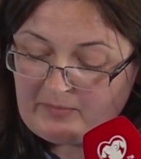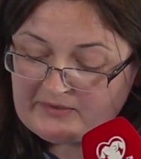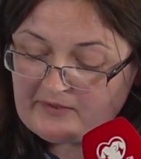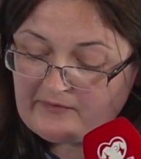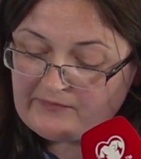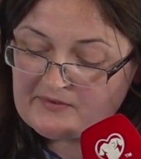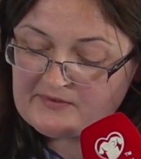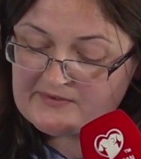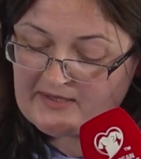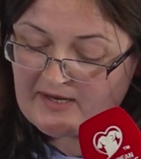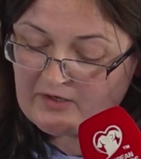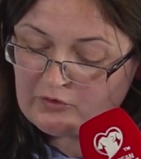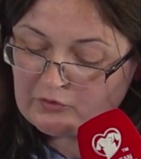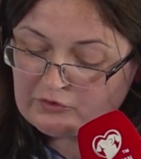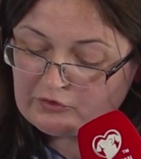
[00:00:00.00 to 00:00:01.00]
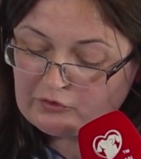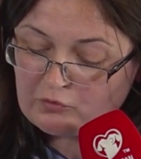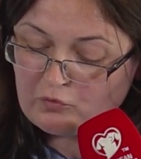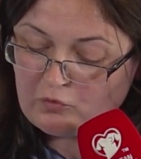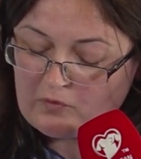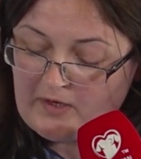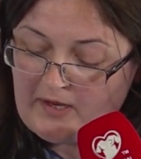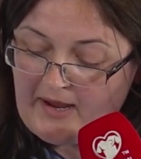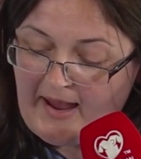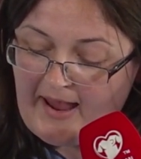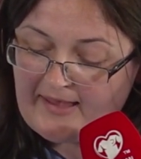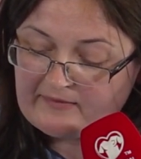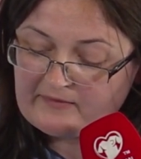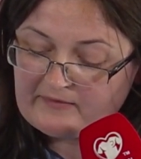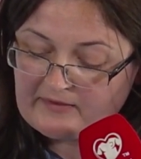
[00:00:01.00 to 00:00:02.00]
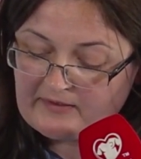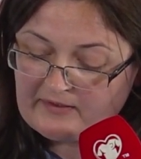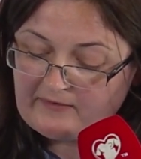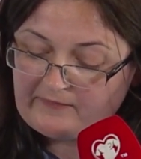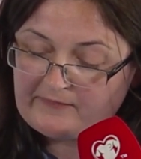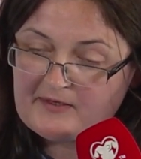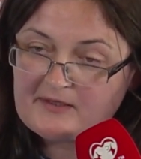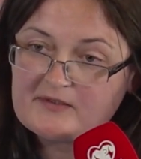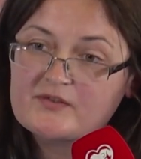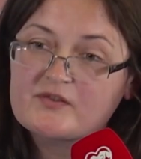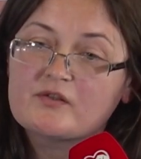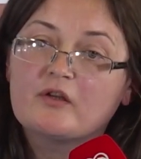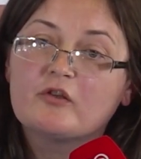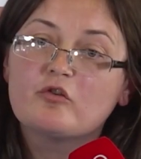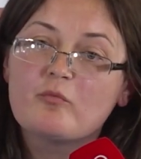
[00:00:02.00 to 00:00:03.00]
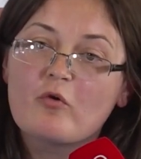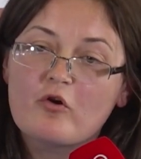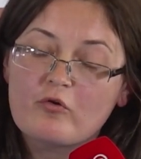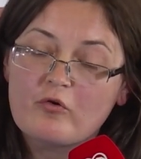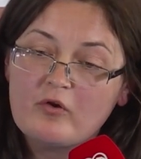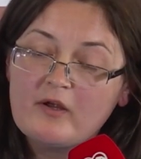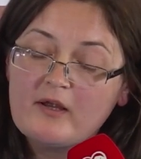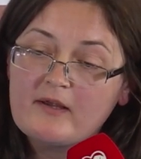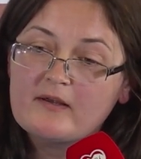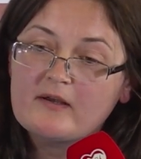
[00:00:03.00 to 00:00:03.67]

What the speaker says: But he thinks they are good too, and he thinks tomorrow